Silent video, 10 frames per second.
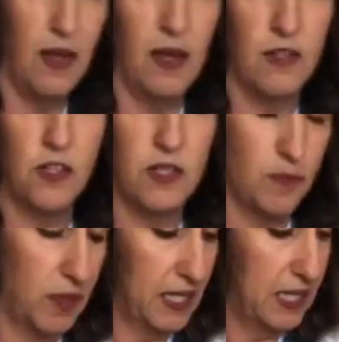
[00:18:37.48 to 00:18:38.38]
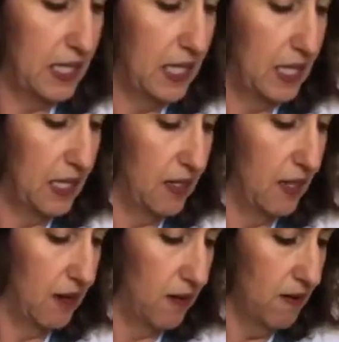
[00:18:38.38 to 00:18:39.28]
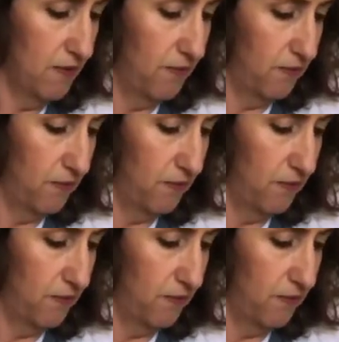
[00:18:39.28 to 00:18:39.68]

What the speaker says: And just placing it in here.